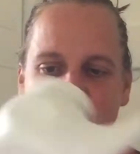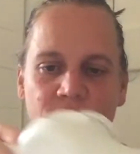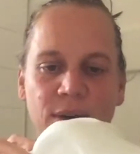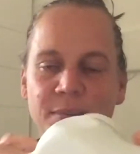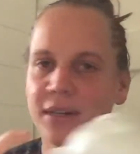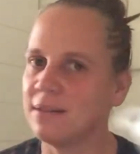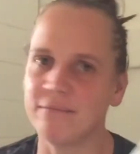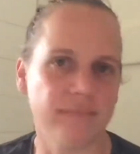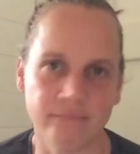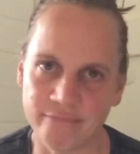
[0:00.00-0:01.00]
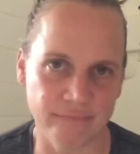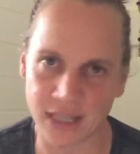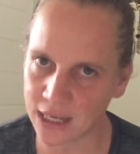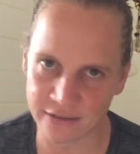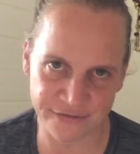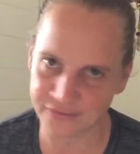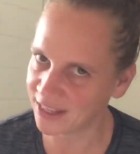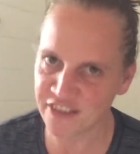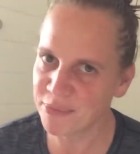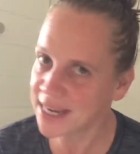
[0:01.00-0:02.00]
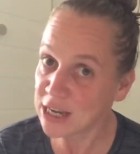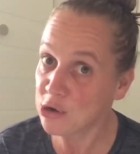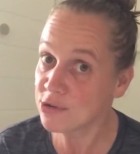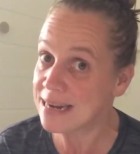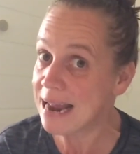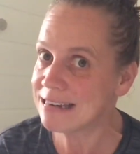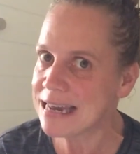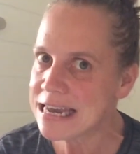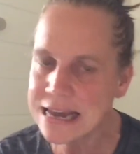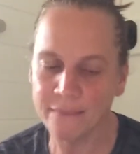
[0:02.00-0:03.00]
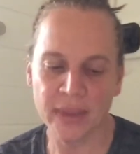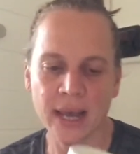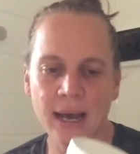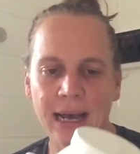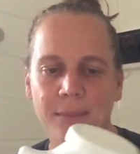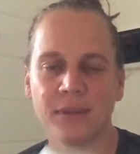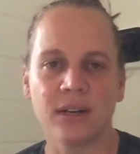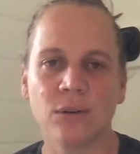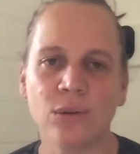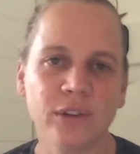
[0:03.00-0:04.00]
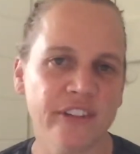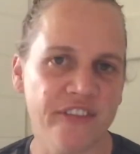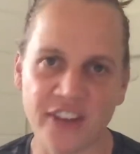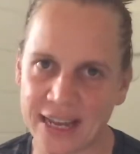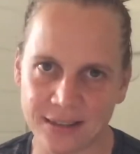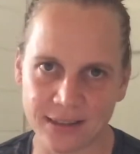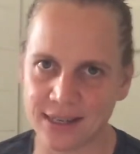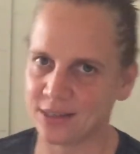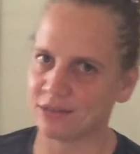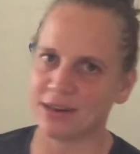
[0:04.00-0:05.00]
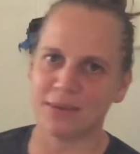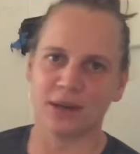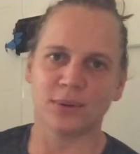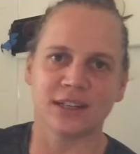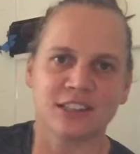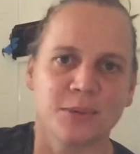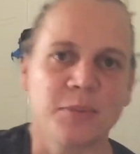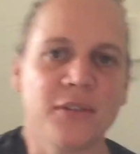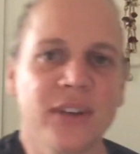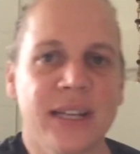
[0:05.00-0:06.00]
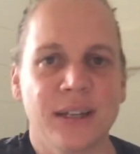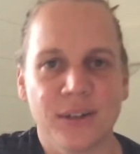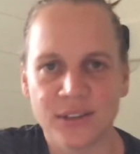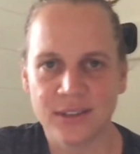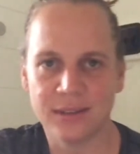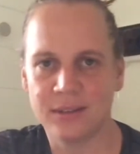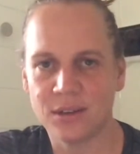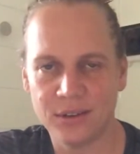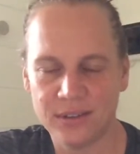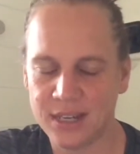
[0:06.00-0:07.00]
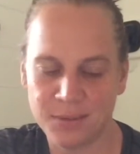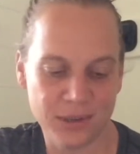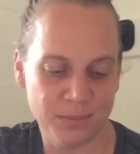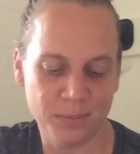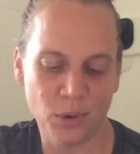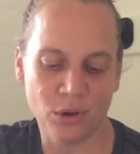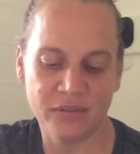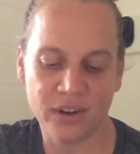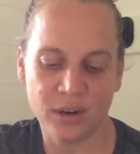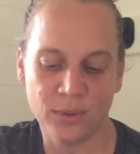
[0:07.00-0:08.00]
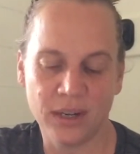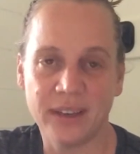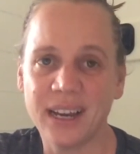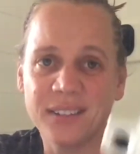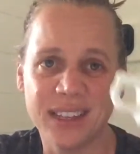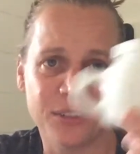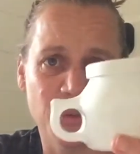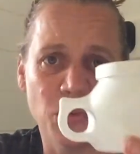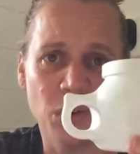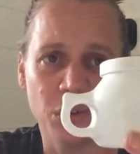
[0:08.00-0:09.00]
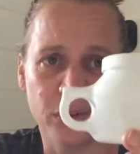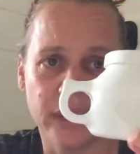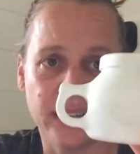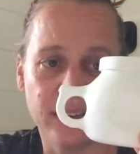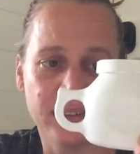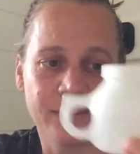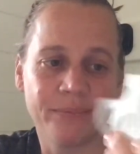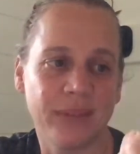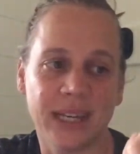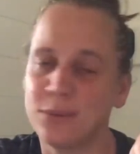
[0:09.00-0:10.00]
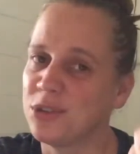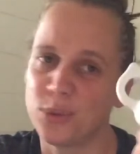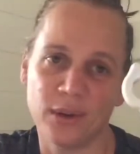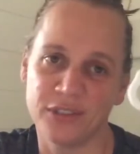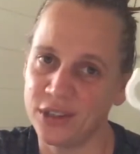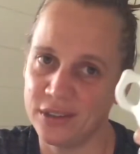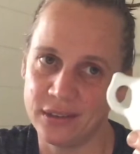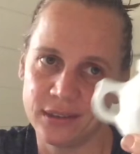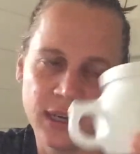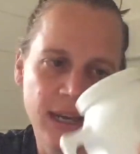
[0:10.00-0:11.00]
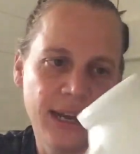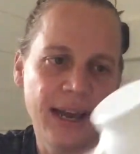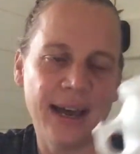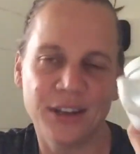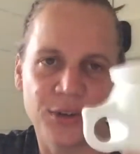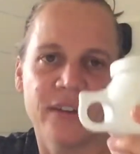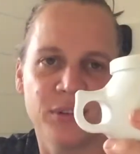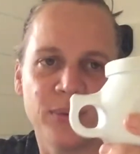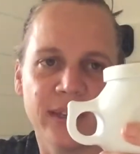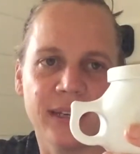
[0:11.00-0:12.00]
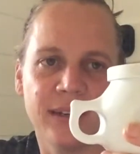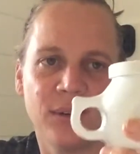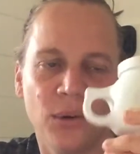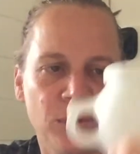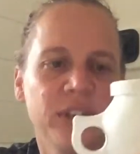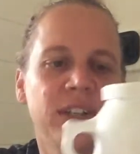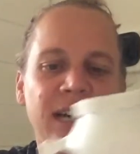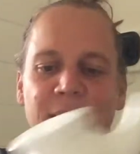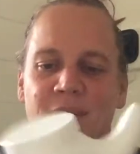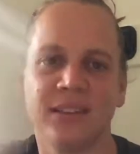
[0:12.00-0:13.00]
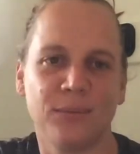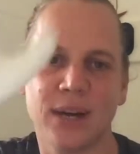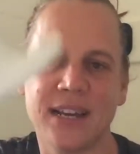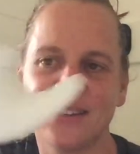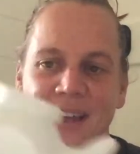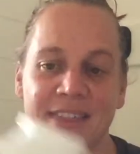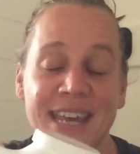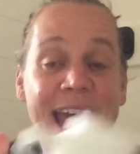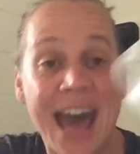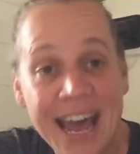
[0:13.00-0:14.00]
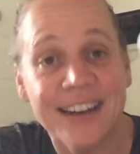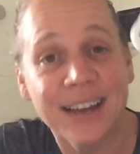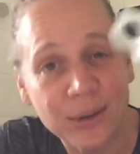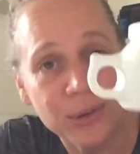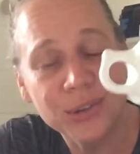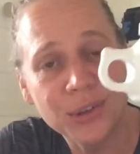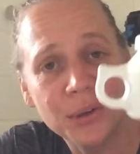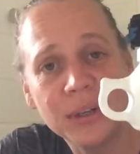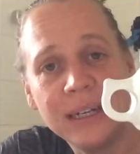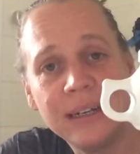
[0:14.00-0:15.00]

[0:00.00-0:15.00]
so love me a good neti, and all the fancy ceramic ones, to be perfectly honest, don't seem to pour very well. I got this from Walgreens, like it was $12. I travel with it all the time because it weighs nothing, and I also